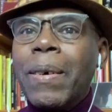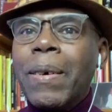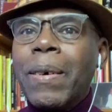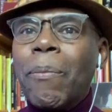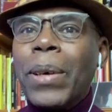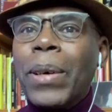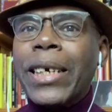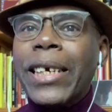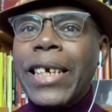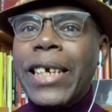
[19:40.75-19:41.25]

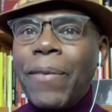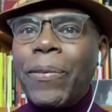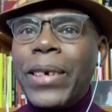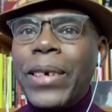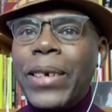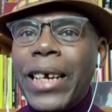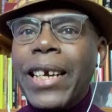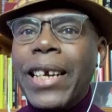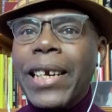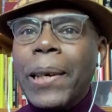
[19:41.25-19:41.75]
But
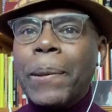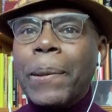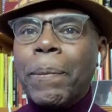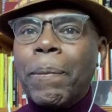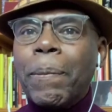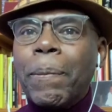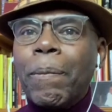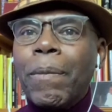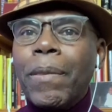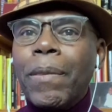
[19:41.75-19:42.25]
definitely,
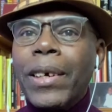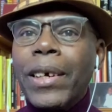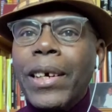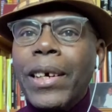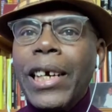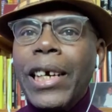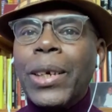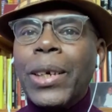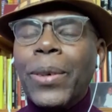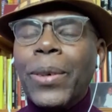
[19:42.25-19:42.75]

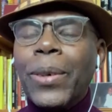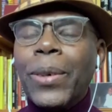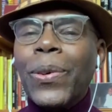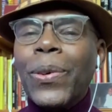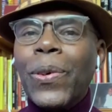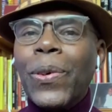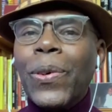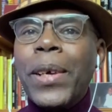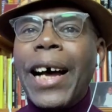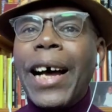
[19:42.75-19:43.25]
it
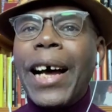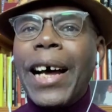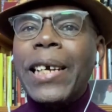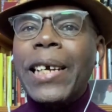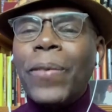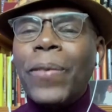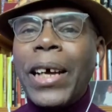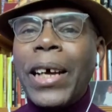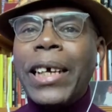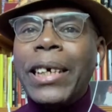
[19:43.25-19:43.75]
would be
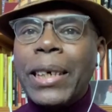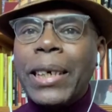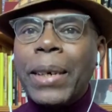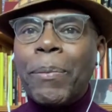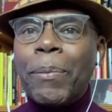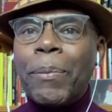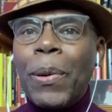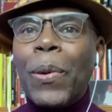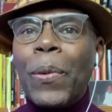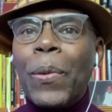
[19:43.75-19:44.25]

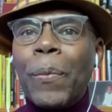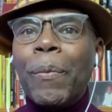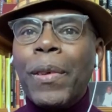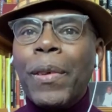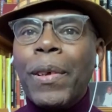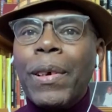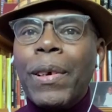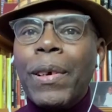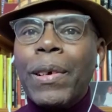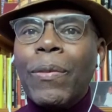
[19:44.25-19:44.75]
advisable
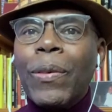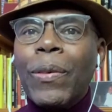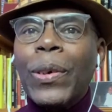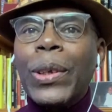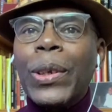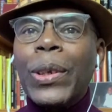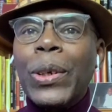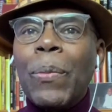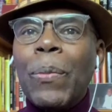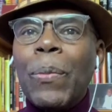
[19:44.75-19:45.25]

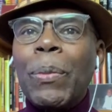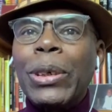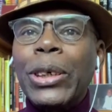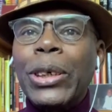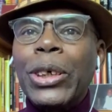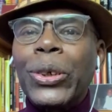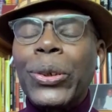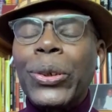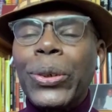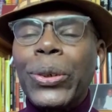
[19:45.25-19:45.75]
for the
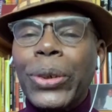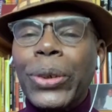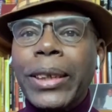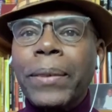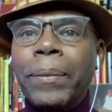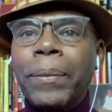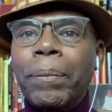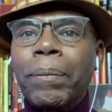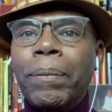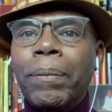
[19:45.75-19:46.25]
opposition
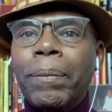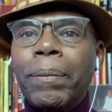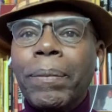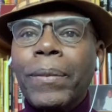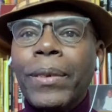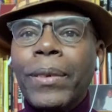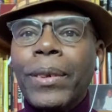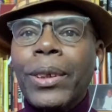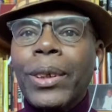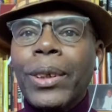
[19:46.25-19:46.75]

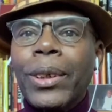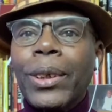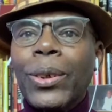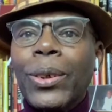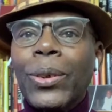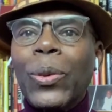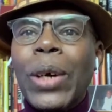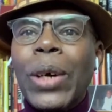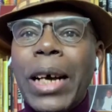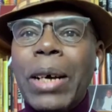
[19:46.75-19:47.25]

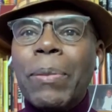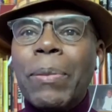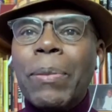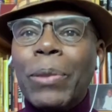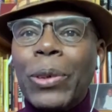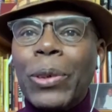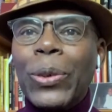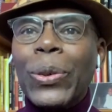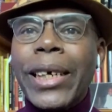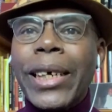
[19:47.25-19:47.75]
to
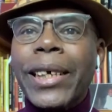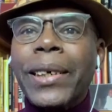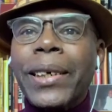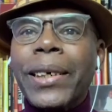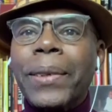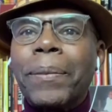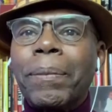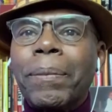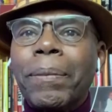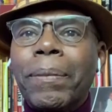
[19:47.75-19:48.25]
come
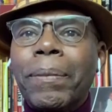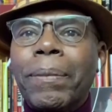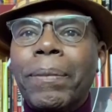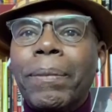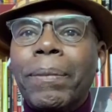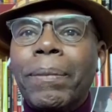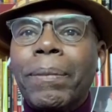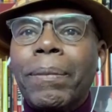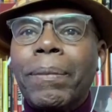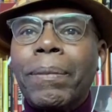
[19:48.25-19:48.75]
together
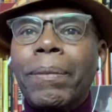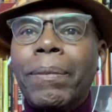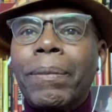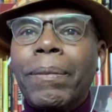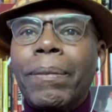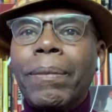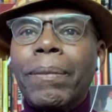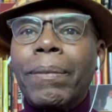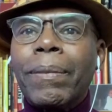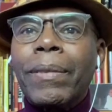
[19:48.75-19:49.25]

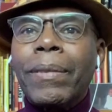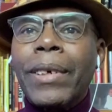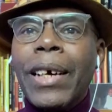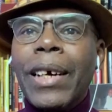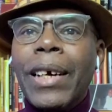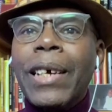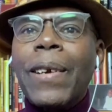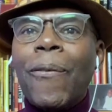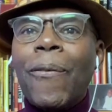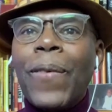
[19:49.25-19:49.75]

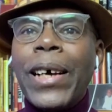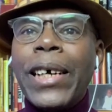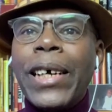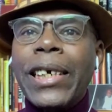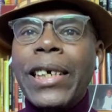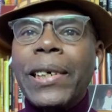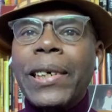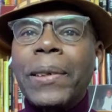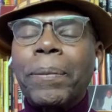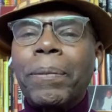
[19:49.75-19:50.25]
and
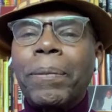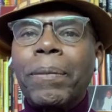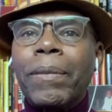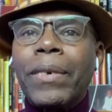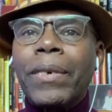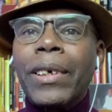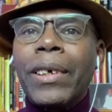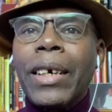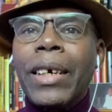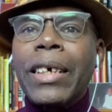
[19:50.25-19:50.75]
fight
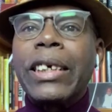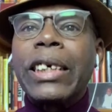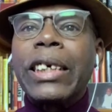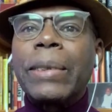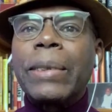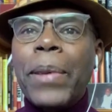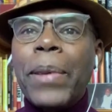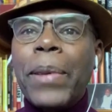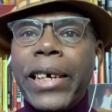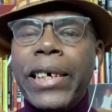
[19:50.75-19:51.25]
and
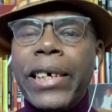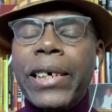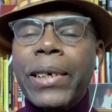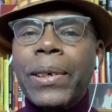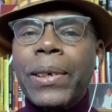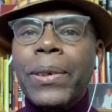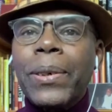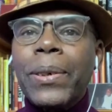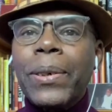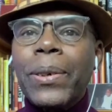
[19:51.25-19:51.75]
speak
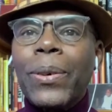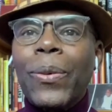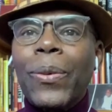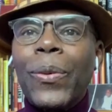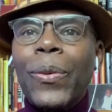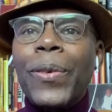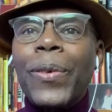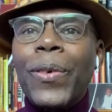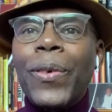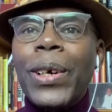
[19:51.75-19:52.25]

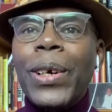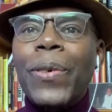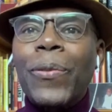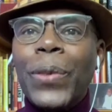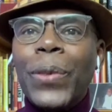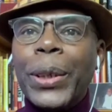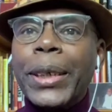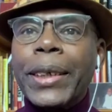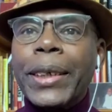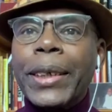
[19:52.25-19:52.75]
with one
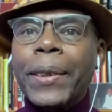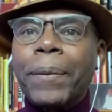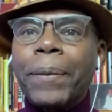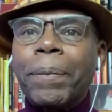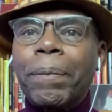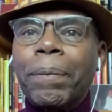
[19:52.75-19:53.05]
voice.